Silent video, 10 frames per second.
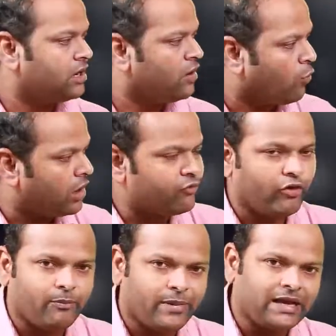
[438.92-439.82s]
What
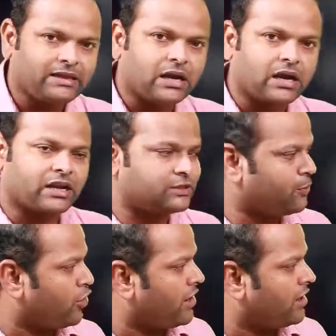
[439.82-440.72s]
will be the
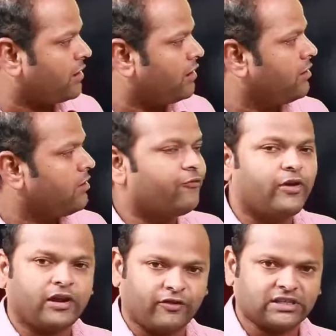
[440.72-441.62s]
corresponding
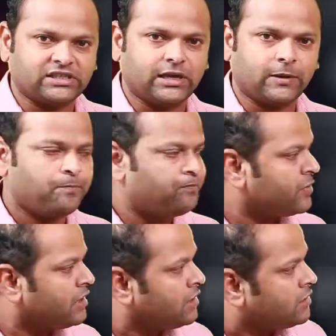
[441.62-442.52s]
frequency?
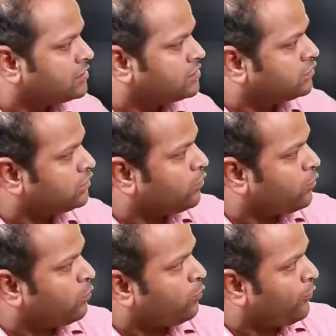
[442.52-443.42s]
So
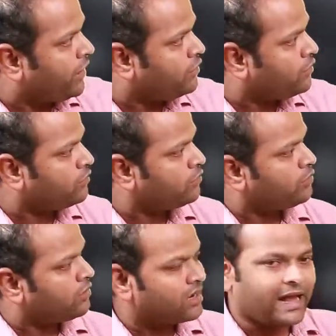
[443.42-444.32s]
when
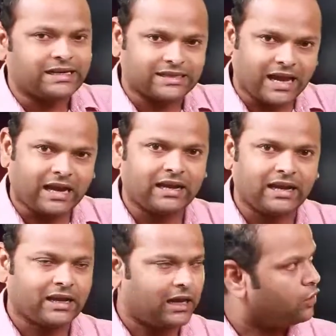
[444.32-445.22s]
you exactly
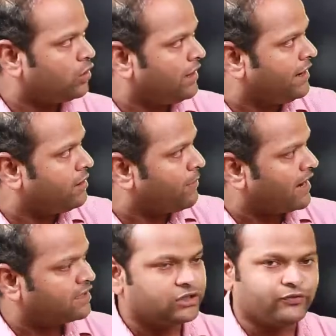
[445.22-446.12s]
calculate
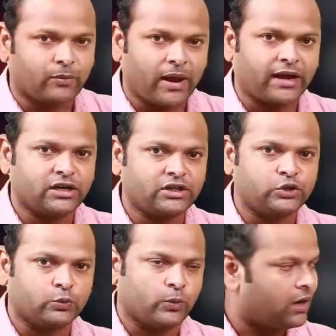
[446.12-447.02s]
for
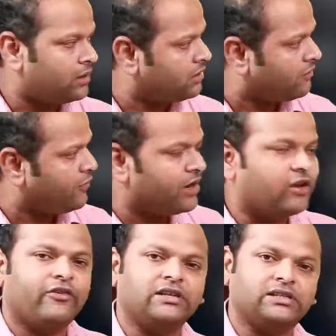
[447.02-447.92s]
magnitude 1 the
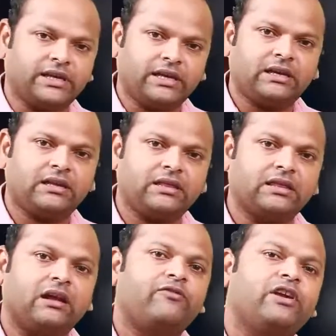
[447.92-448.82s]
frequency,
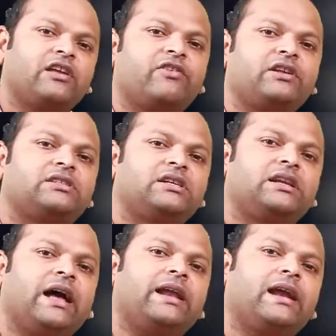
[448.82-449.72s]
that frequency
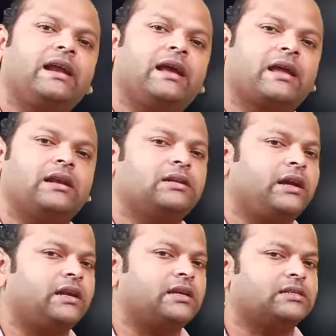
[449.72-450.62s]
directly I can
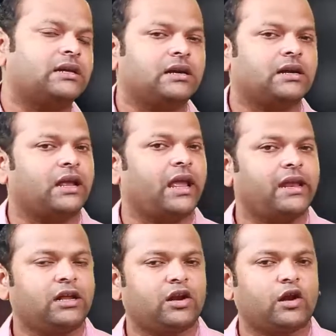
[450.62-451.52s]
say it is the
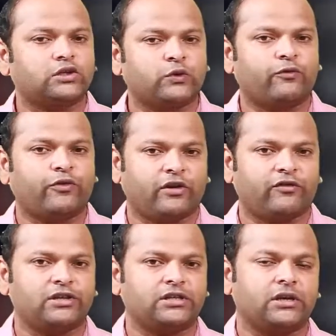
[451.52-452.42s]
gain crossover
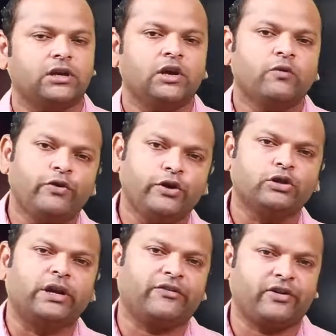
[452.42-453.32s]
frequency. We know
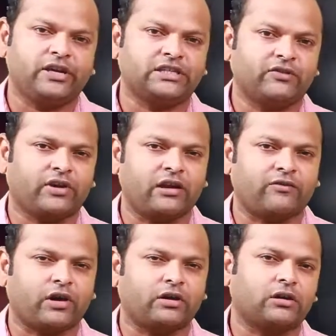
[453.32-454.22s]
the definition of gain
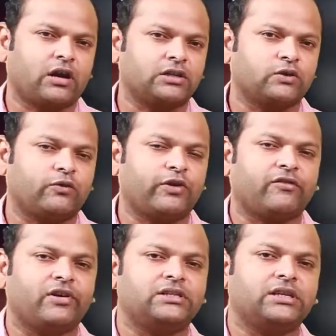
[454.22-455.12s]
crossover
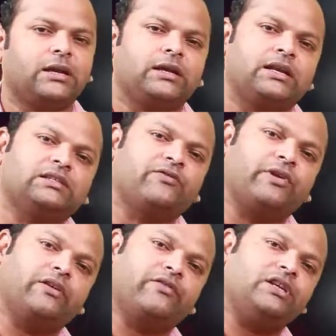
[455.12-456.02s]
frequency. It is the
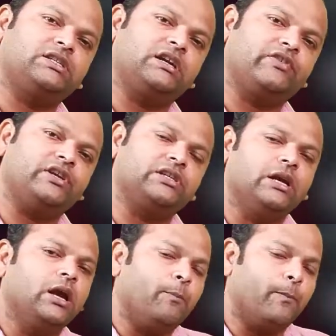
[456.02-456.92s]
frequency at which
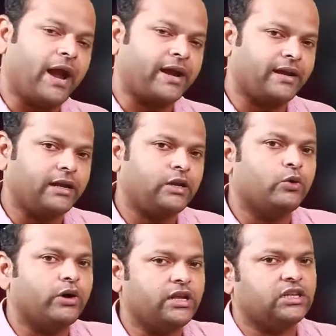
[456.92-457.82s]

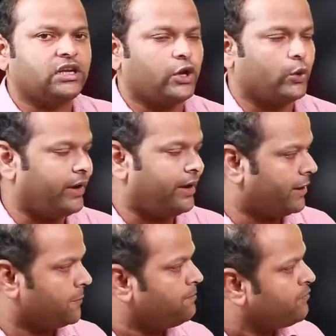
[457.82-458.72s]
magnitude is
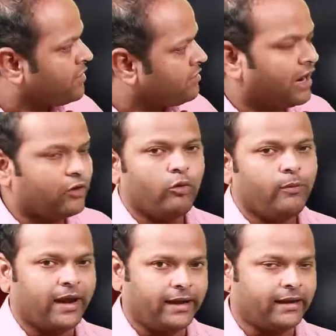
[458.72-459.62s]
unity. That we will be
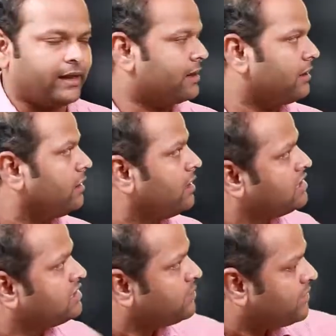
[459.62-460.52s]
getting directly.
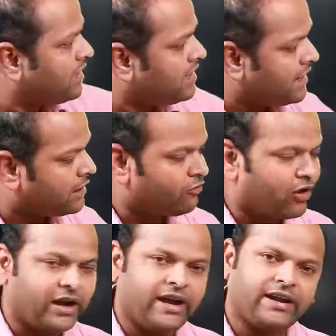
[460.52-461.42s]
Similarly, at
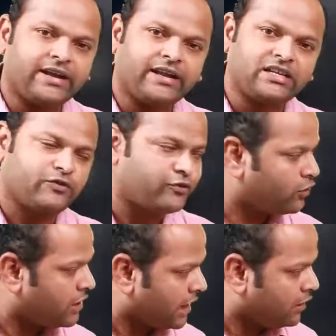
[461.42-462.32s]
180 degrees, if
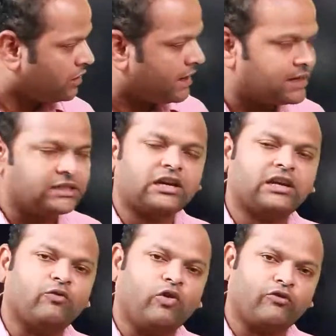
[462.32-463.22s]
you calculate
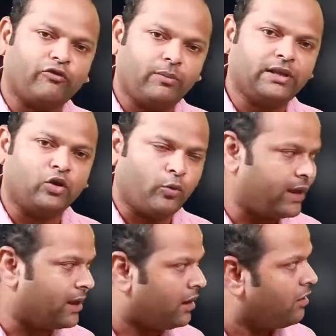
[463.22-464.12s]
exactly what will be the
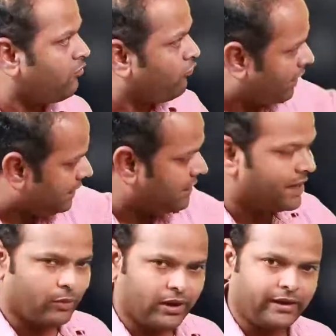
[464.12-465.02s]
omega while
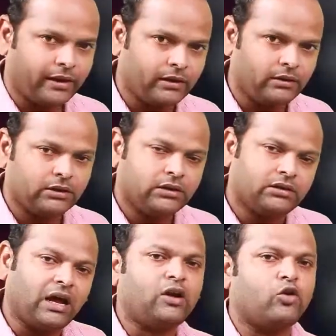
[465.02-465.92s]
tabulating,
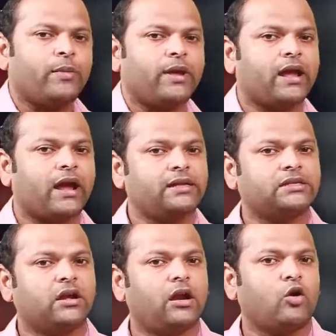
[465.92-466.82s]
that omega is
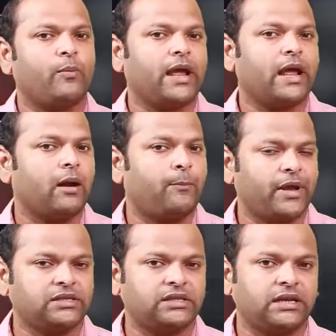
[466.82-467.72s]
called omega
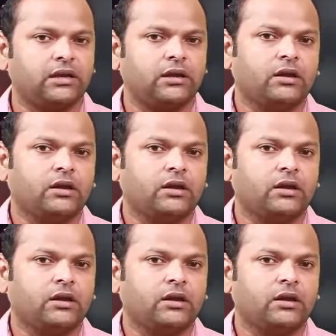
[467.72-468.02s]
PC,